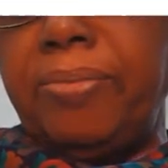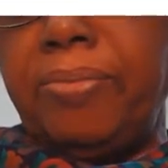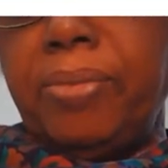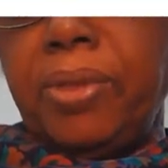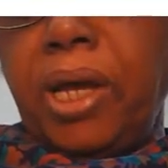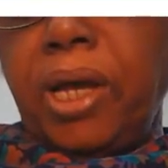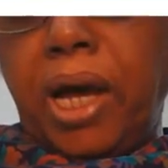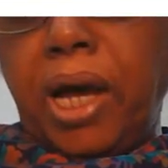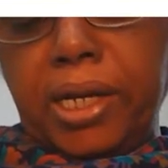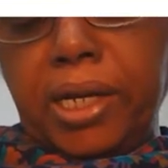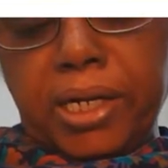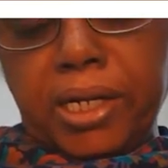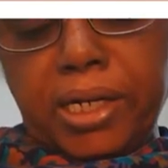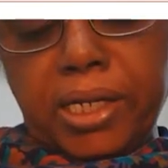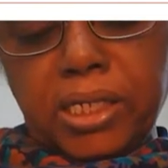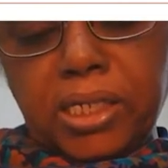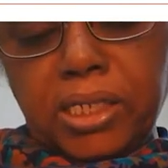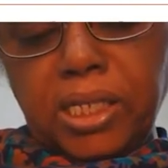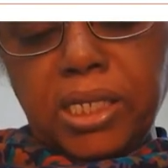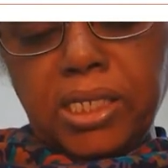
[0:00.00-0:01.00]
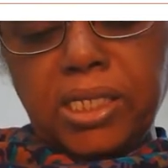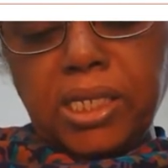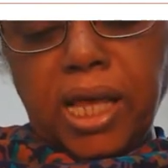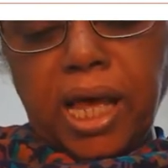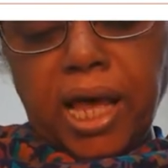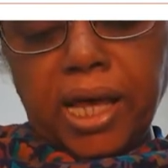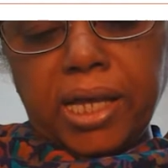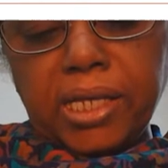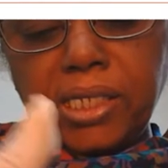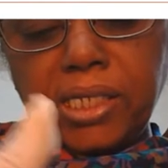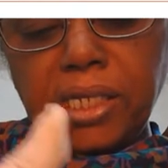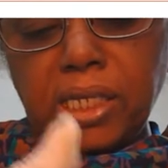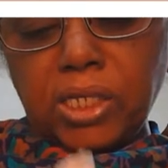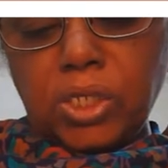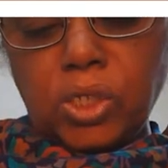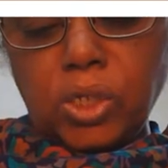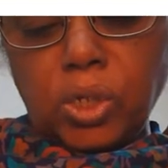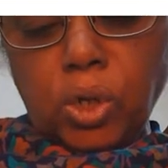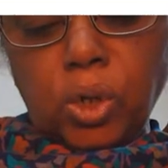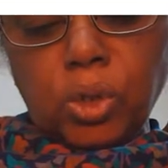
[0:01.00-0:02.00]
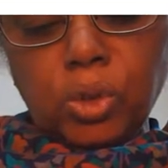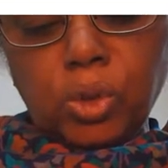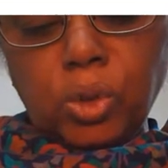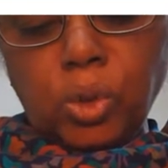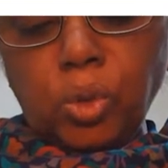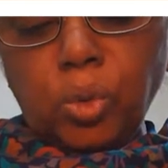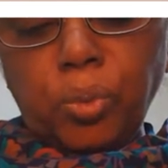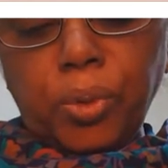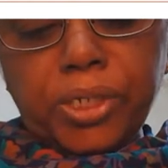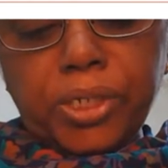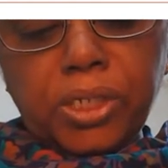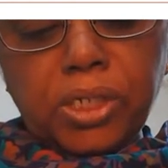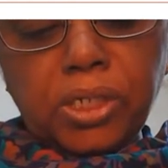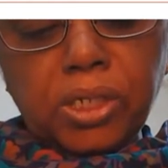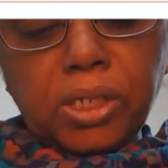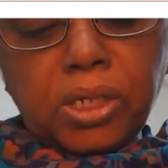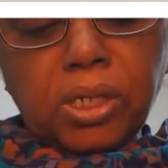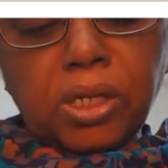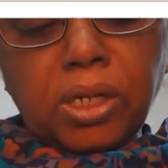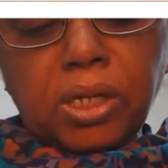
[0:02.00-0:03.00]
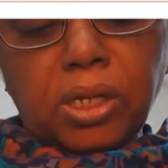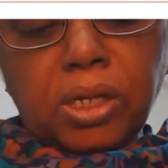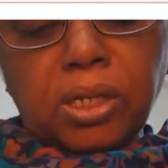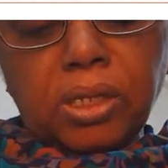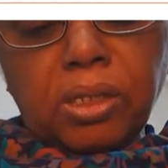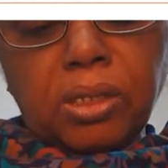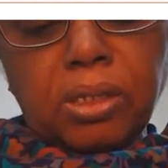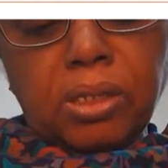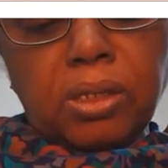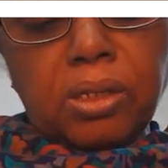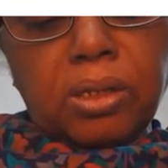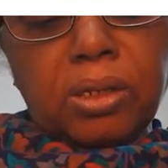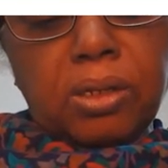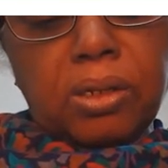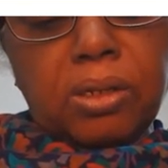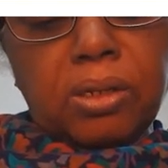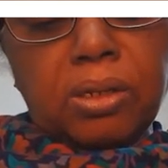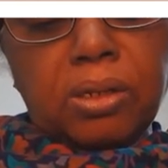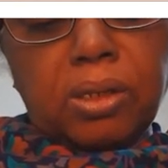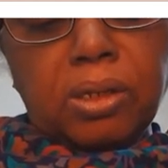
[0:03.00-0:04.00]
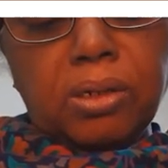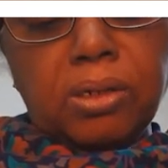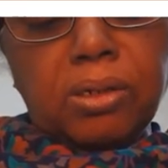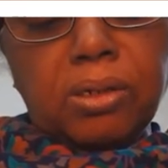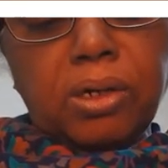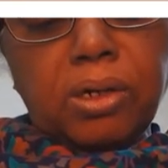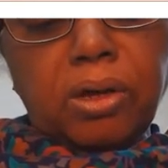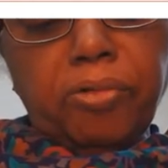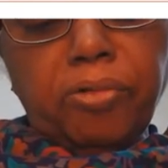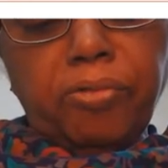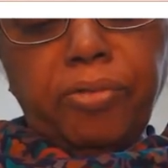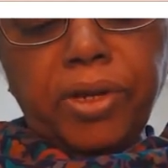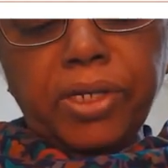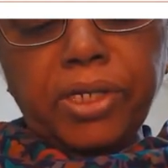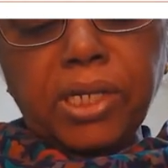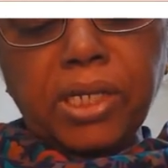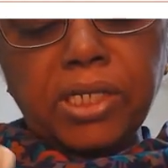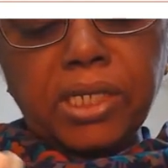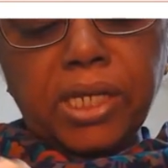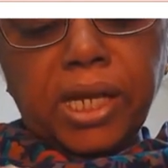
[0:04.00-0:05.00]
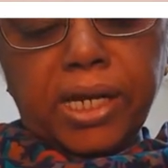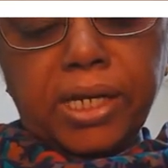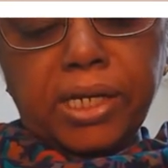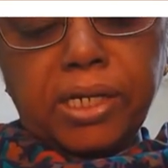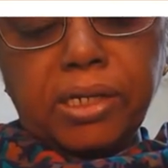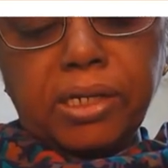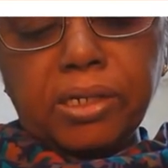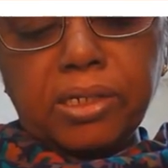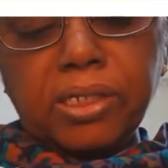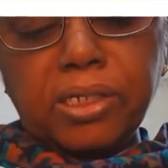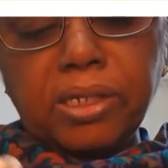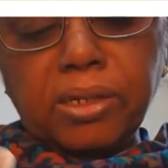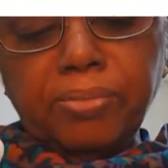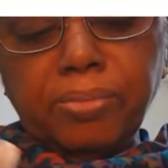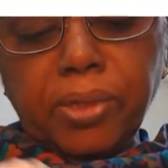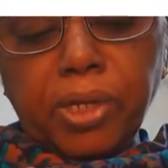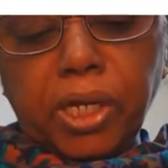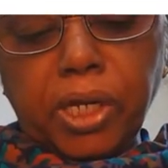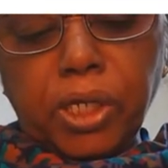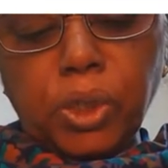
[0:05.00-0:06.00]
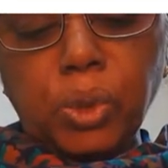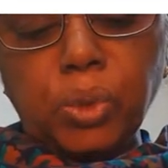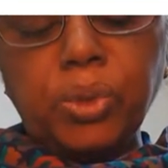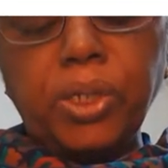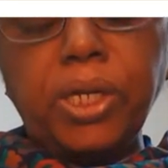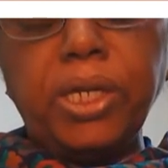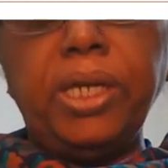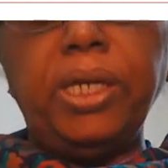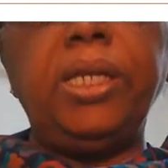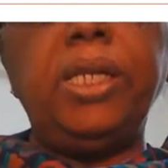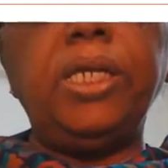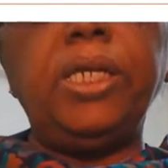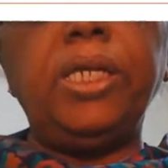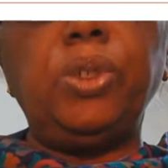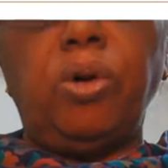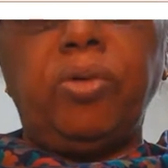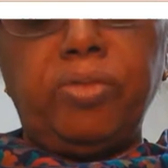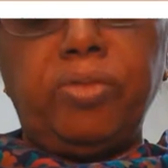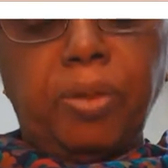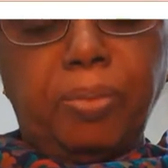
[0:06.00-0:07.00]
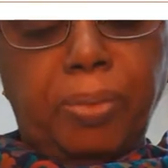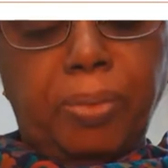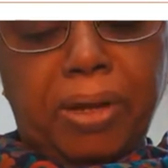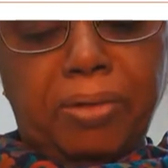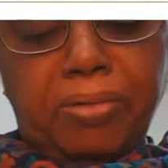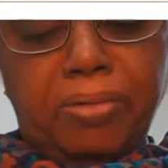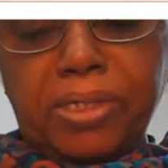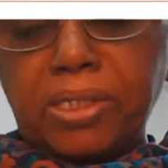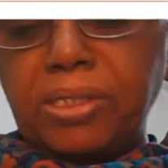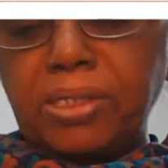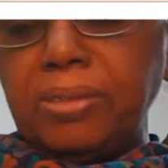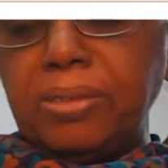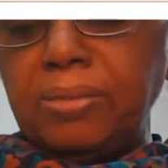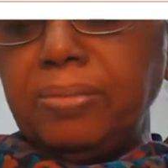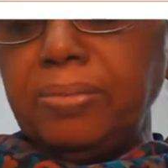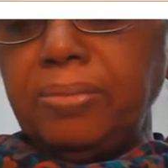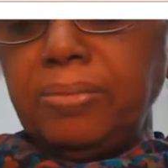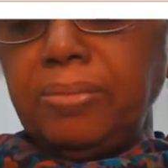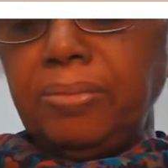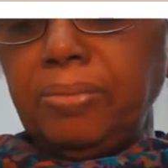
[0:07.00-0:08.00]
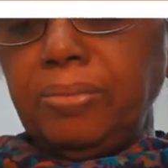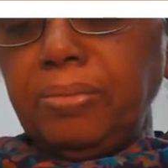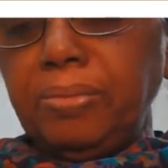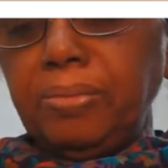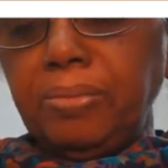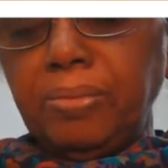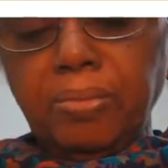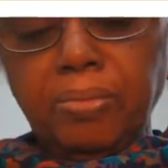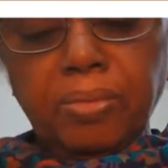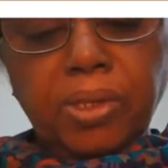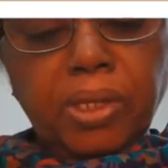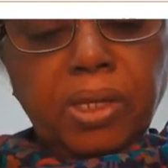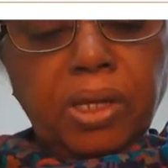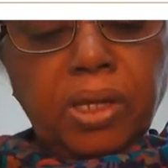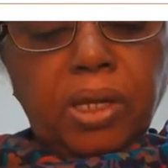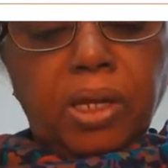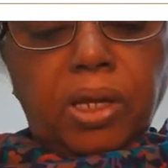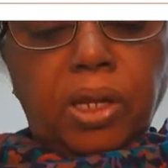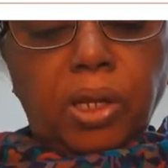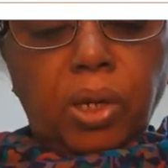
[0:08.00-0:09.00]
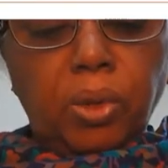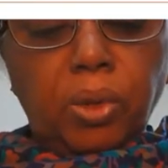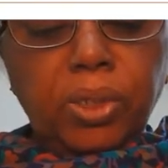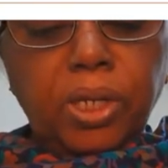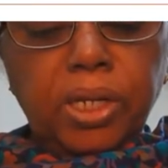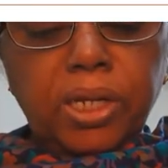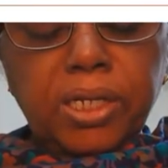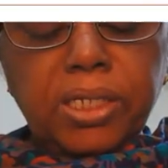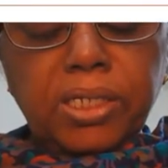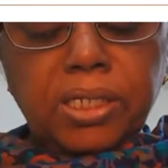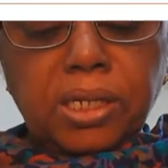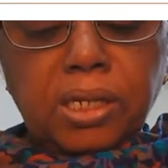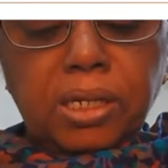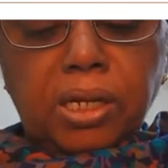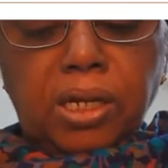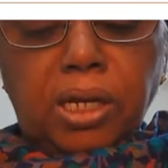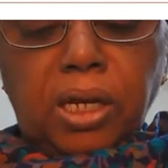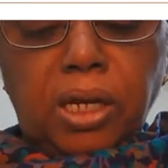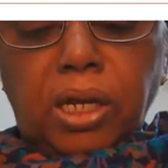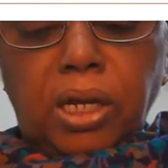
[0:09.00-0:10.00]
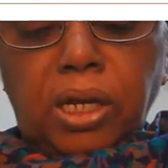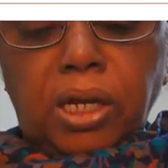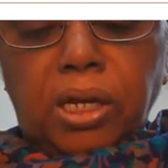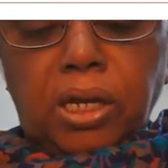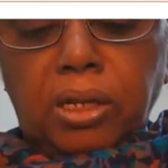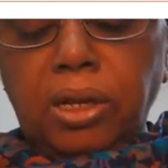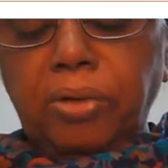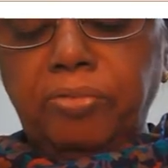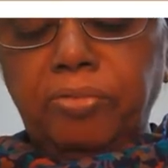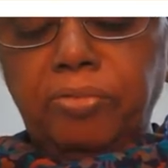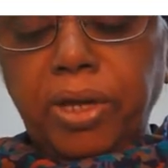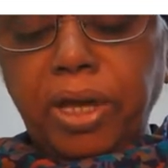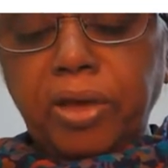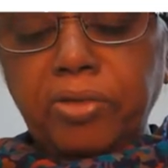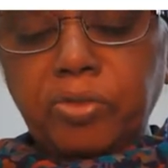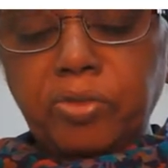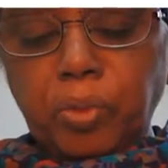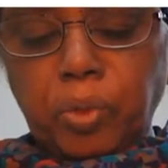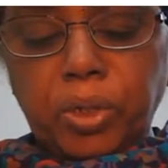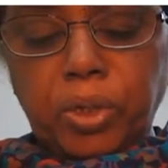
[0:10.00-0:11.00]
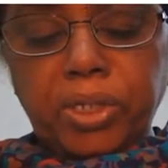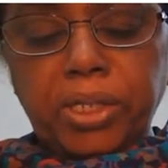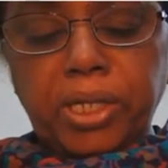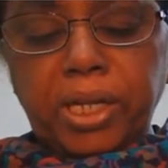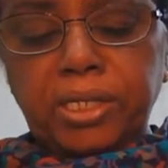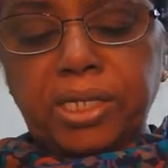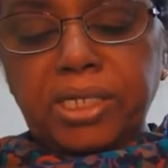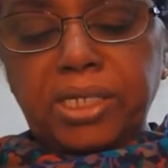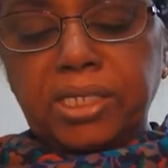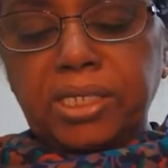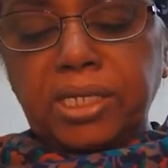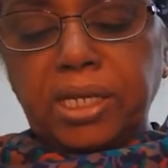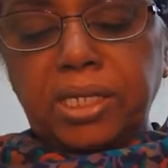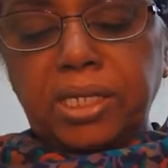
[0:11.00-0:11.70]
and it is this axis through which the fetus enters into the inlet of the pelvis. Now there is, we have spoken that this is